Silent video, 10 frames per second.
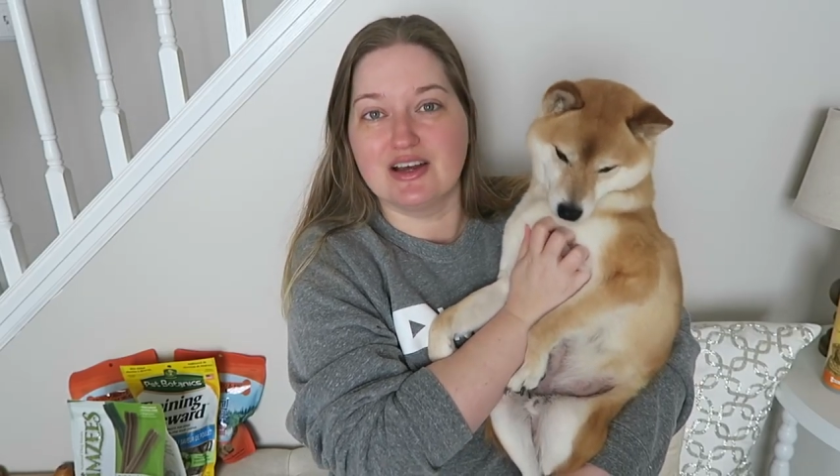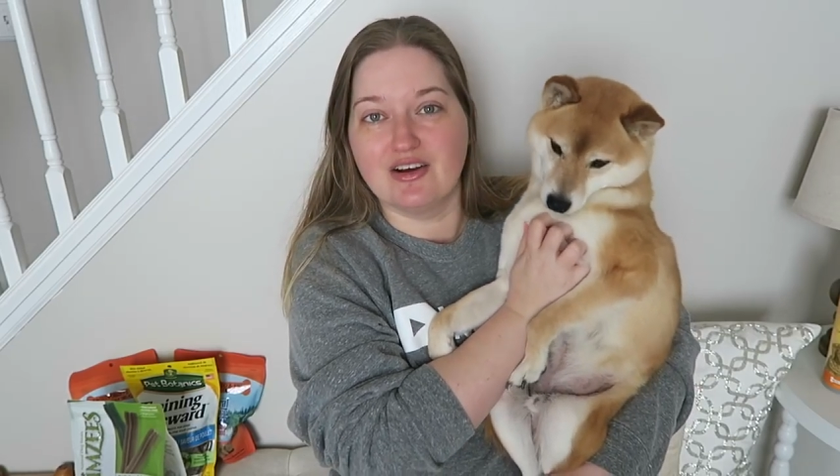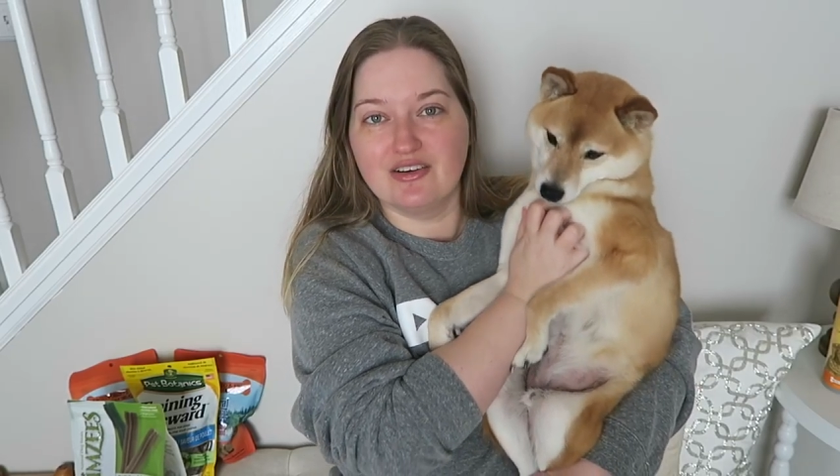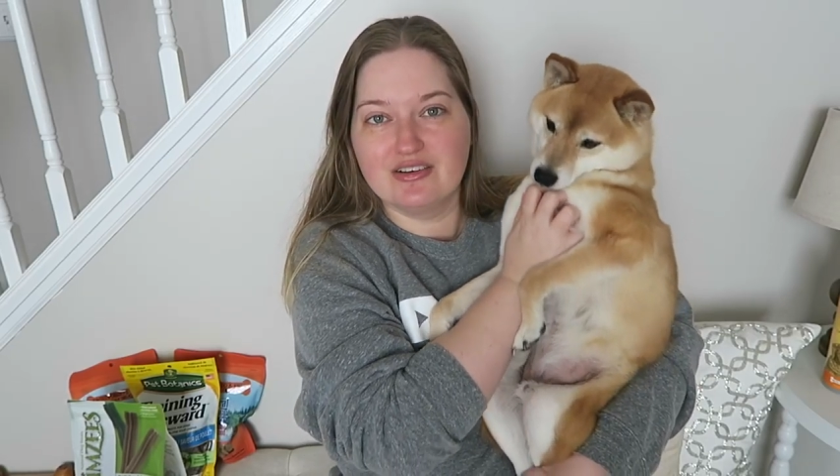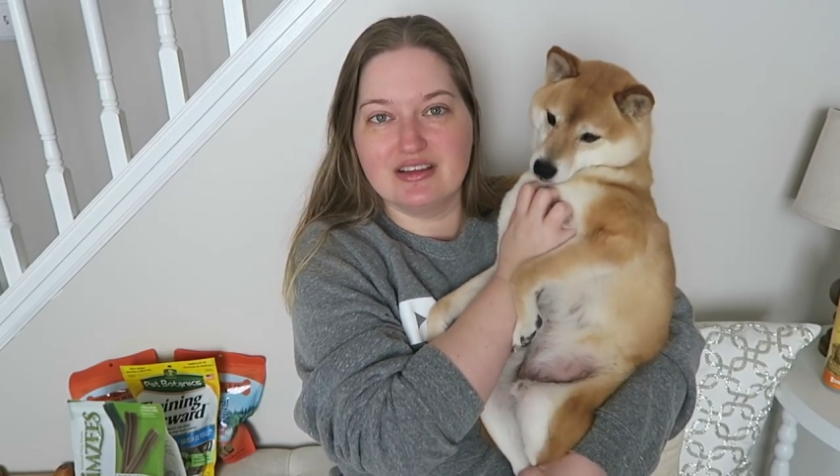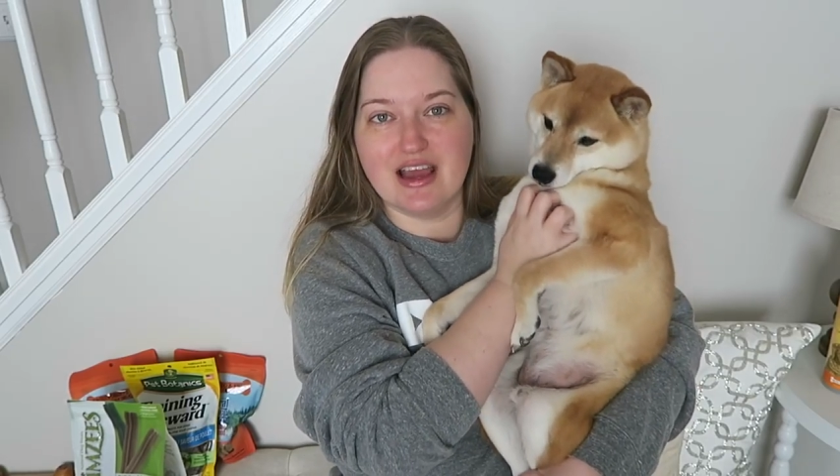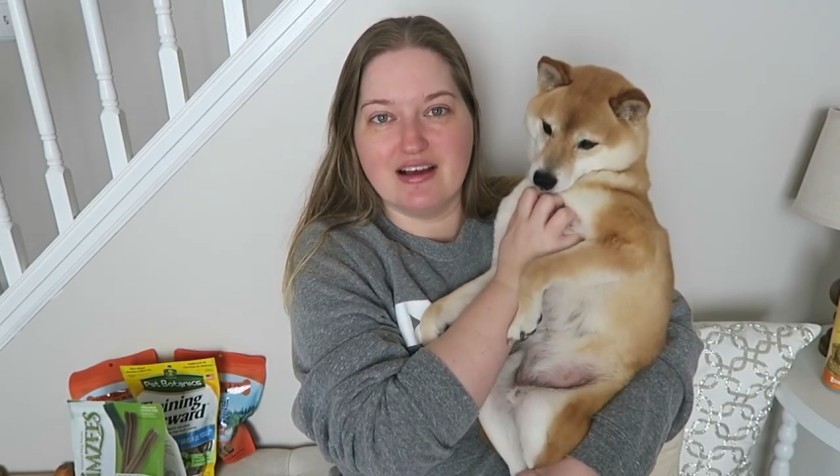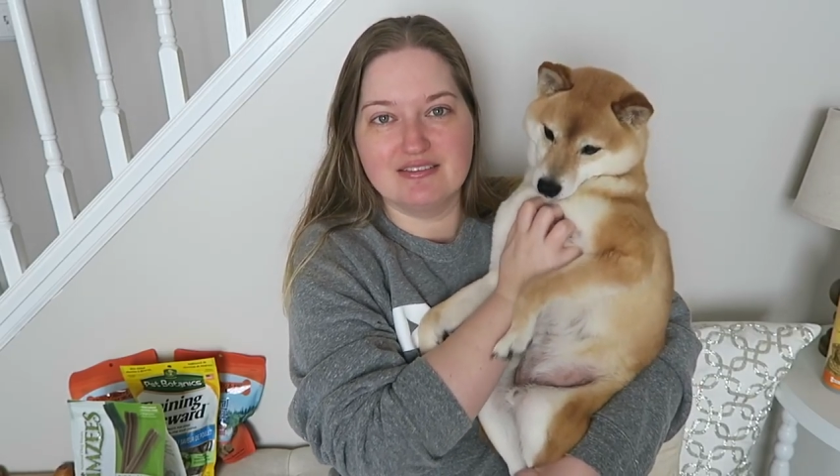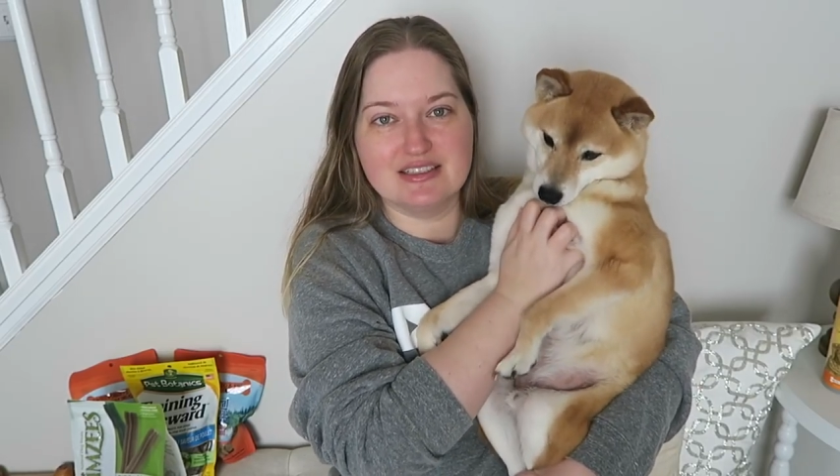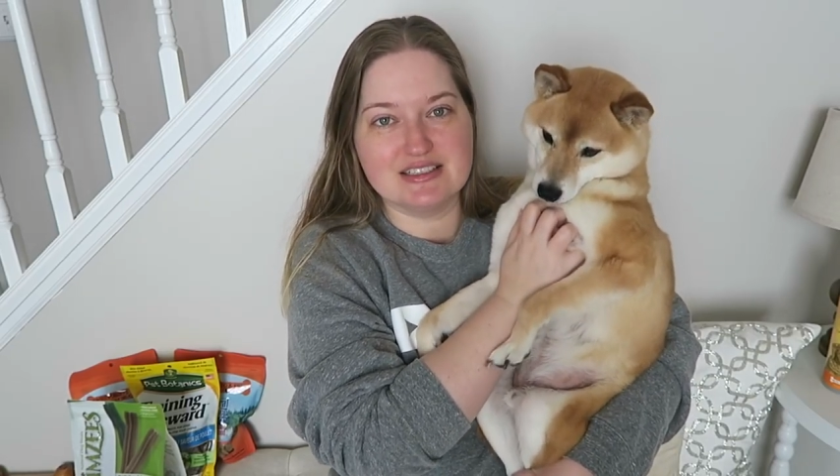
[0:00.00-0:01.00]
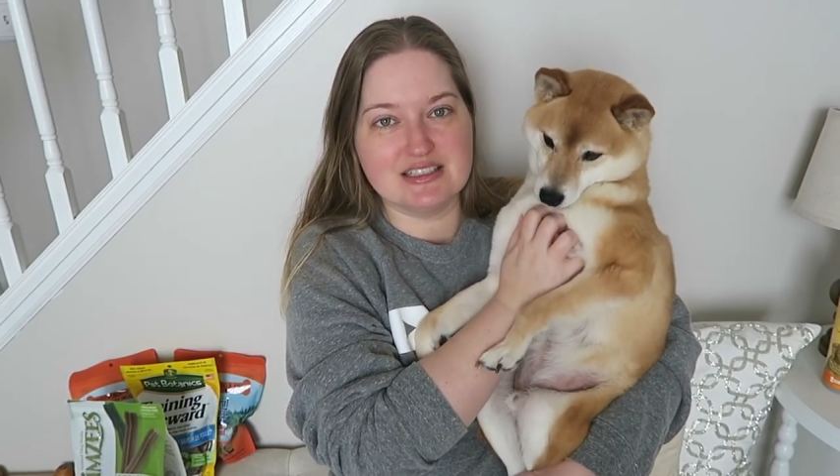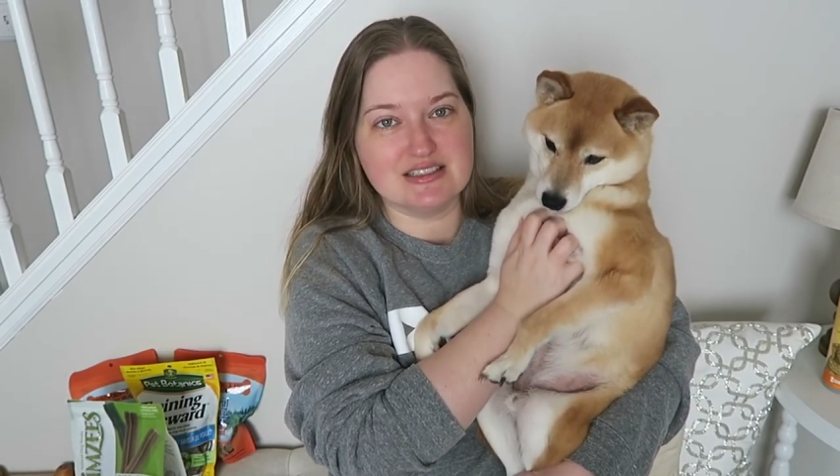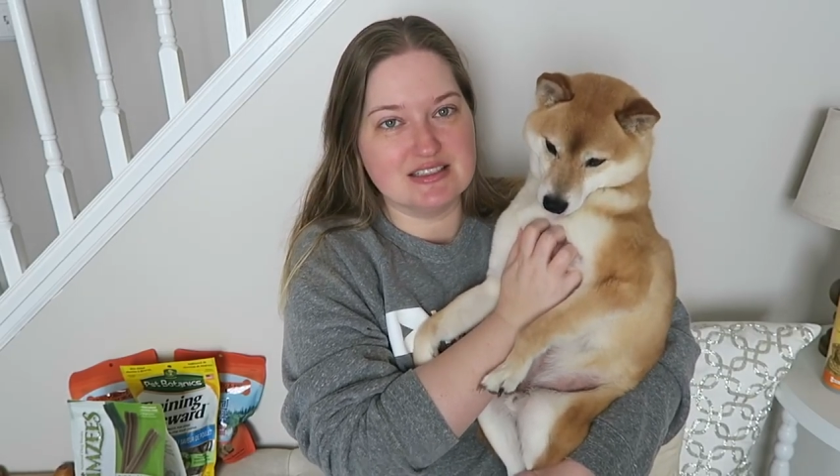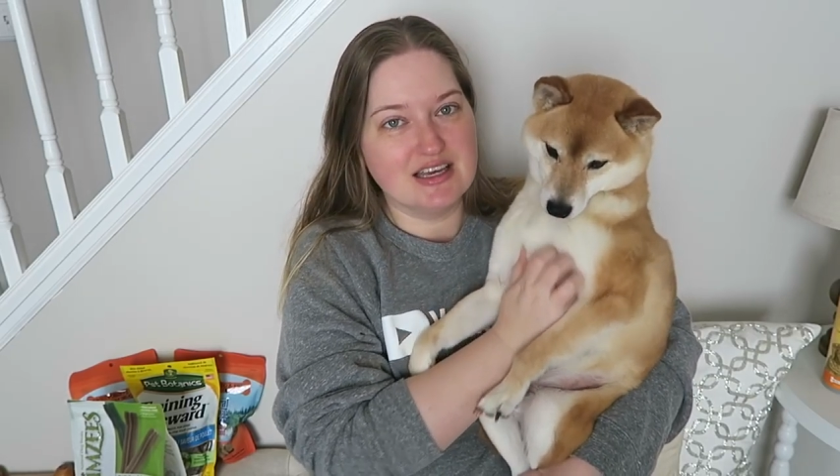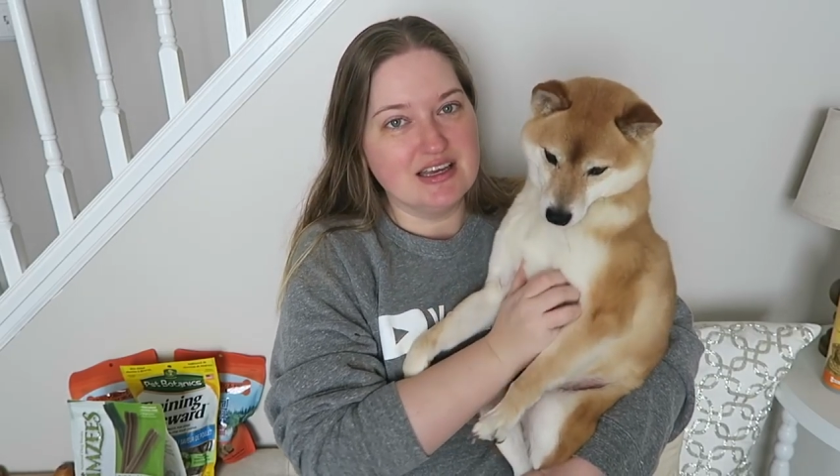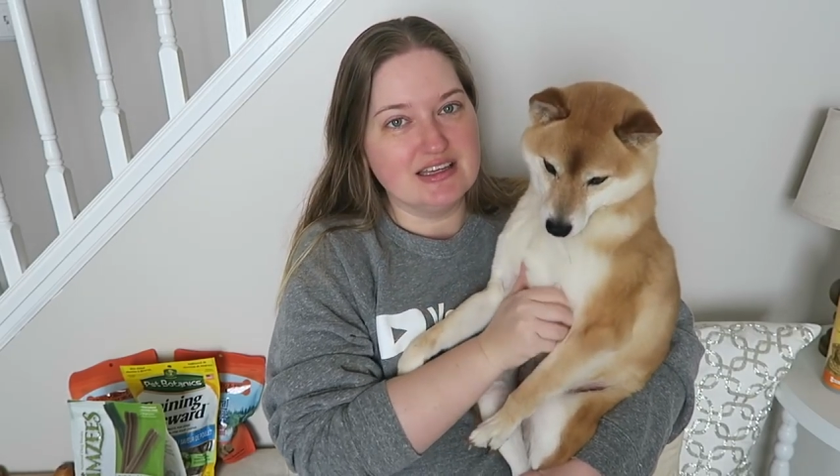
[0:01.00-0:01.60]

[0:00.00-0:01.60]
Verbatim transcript: So yeah, because he's,